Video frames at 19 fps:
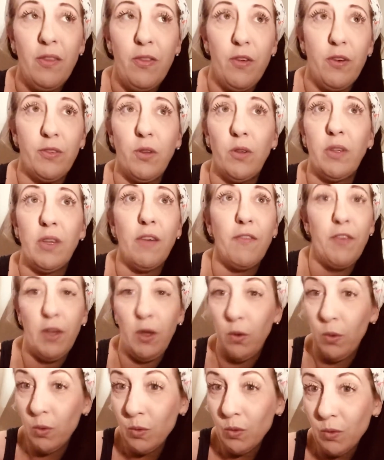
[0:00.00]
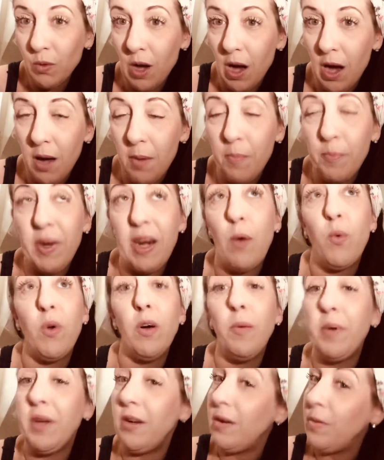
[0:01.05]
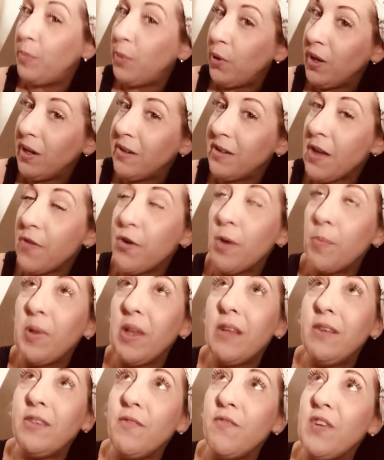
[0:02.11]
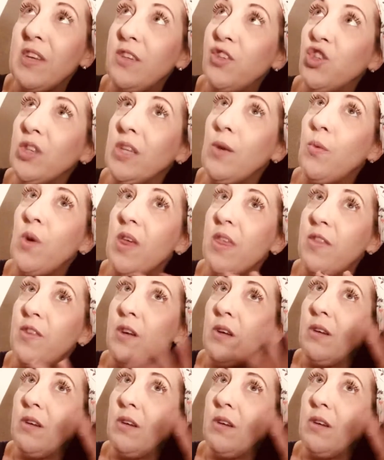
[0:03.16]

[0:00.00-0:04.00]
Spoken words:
There's only a few, but I will be putting together a playlist eventually with,